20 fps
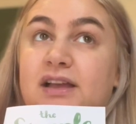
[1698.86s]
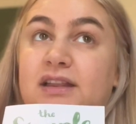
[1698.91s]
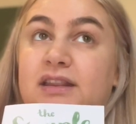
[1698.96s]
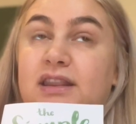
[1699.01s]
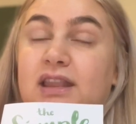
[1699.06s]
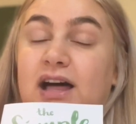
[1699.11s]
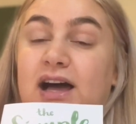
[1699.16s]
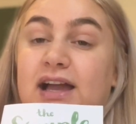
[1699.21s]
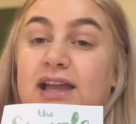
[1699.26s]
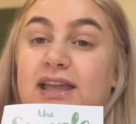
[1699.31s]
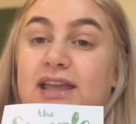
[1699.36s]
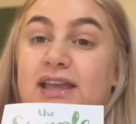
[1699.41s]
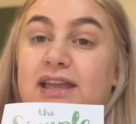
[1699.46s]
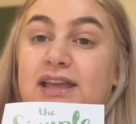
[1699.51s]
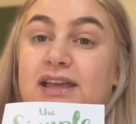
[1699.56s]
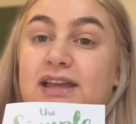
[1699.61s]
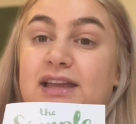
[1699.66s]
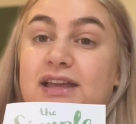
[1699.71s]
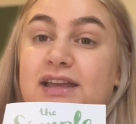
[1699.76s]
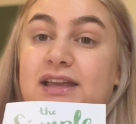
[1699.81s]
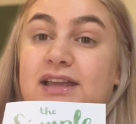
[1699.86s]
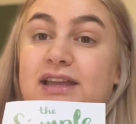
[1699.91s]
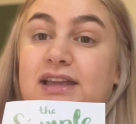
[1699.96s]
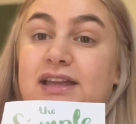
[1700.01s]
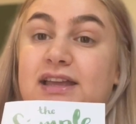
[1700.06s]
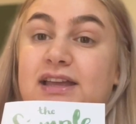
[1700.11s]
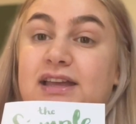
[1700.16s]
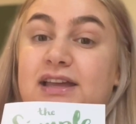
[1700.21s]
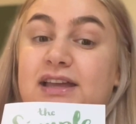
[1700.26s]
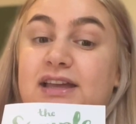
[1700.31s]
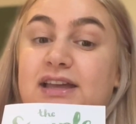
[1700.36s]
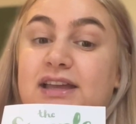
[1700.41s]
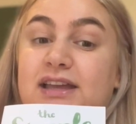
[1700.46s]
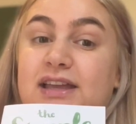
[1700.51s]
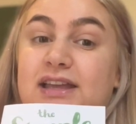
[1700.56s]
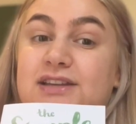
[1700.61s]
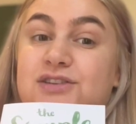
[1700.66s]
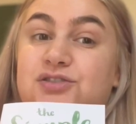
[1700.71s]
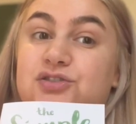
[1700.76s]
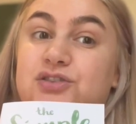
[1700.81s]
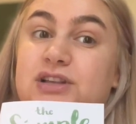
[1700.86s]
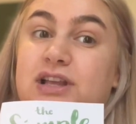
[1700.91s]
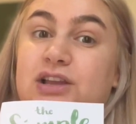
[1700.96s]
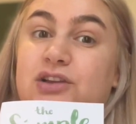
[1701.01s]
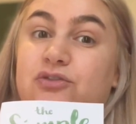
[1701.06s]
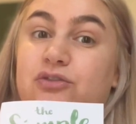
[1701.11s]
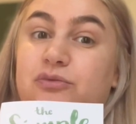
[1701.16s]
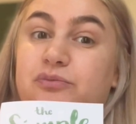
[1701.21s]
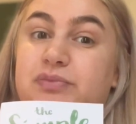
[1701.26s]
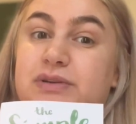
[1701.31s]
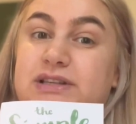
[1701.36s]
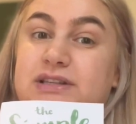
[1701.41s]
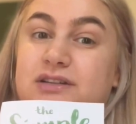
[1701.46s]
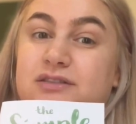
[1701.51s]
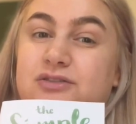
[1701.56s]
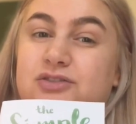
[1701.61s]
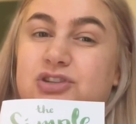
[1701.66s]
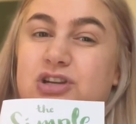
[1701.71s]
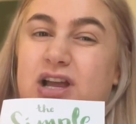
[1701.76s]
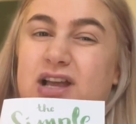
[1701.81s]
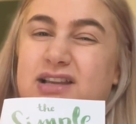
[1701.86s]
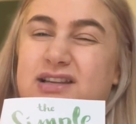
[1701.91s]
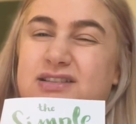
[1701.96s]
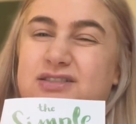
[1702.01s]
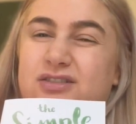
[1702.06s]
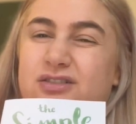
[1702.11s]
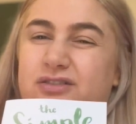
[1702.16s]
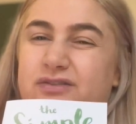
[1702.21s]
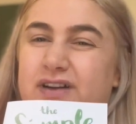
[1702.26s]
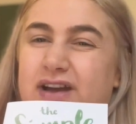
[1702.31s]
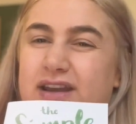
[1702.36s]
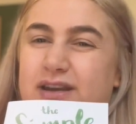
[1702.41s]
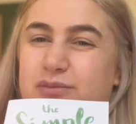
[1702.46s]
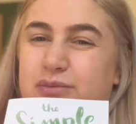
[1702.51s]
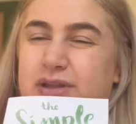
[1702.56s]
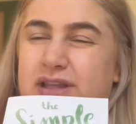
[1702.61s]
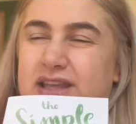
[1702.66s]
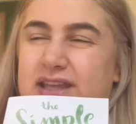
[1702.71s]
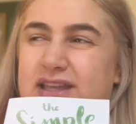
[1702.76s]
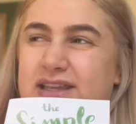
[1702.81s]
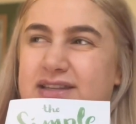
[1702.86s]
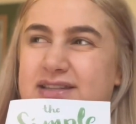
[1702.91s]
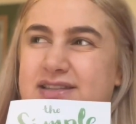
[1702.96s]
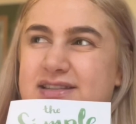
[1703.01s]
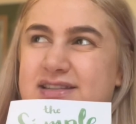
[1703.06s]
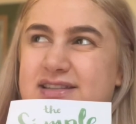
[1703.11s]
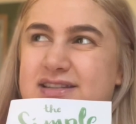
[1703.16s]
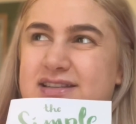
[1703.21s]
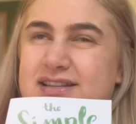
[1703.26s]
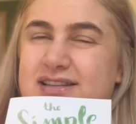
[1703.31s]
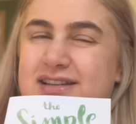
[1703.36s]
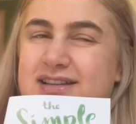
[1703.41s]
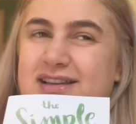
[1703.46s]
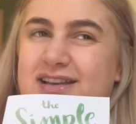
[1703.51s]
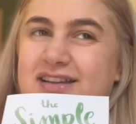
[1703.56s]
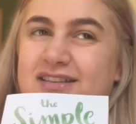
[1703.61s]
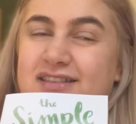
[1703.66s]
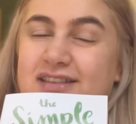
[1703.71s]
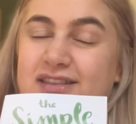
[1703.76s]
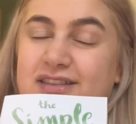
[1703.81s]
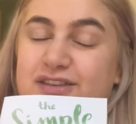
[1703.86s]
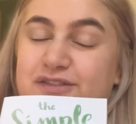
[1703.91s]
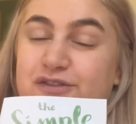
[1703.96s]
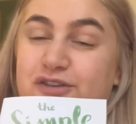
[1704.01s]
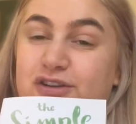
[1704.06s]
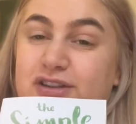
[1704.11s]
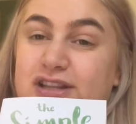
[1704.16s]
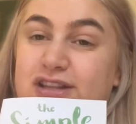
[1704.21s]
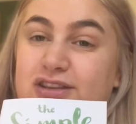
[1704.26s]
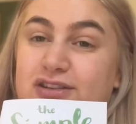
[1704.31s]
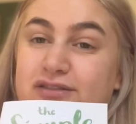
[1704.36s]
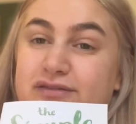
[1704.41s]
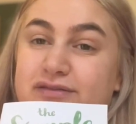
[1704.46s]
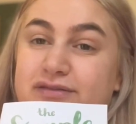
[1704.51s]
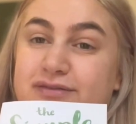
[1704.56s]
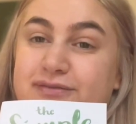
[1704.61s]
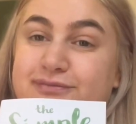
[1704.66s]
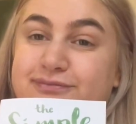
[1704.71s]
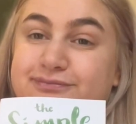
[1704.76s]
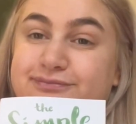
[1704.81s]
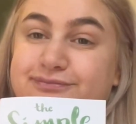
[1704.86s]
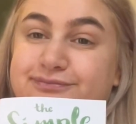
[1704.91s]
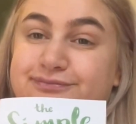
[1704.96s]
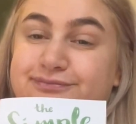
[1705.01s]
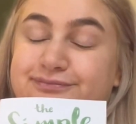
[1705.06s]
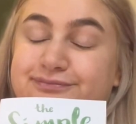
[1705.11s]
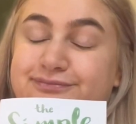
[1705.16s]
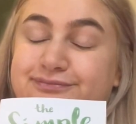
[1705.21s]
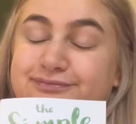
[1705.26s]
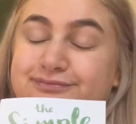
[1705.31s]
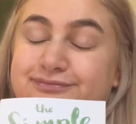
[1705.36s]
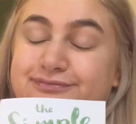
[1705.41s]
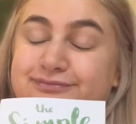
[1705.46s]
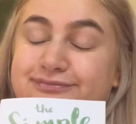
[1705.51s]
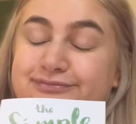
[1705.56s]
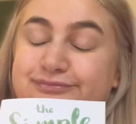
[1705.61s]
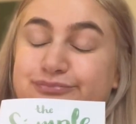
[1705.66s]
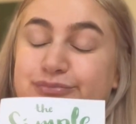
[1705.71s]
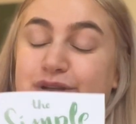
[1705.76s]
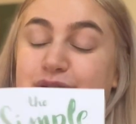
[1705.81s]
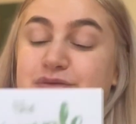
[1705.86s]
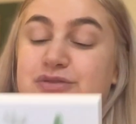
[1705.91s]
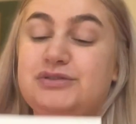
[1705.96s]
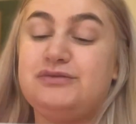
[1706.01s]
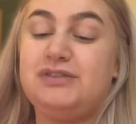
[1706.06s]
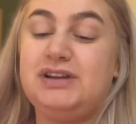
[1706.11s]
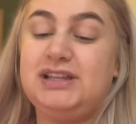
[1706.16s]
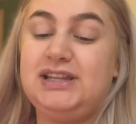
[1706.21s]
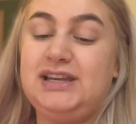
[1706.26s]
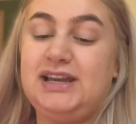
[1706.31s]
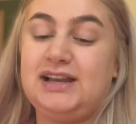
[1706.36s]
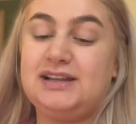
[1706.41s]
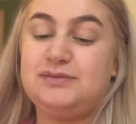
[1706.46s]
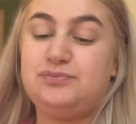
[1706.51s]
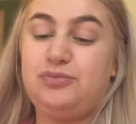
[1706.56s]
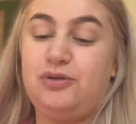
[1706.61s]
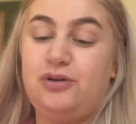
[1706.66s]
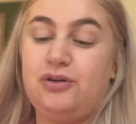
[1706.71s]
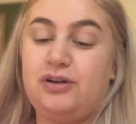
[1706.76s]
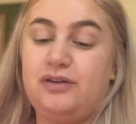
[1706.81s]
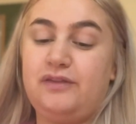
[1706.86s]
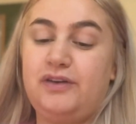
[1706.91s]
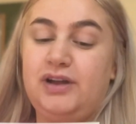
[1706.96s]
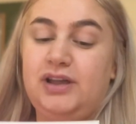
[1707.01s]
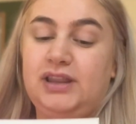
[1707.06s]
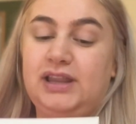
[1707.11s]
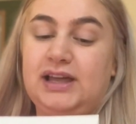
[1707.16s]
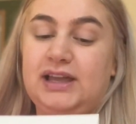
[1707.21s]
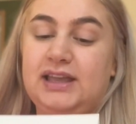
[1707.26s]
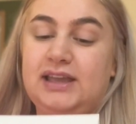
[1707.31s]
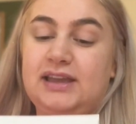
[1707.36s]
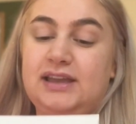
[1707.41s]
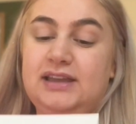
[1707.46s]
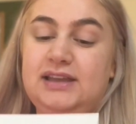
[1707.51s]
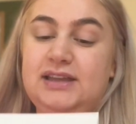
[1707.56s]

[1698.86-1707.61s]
like, it's just like grumpy sunshine, sort of enemies, and they fall in love. But it was a really nice book of her like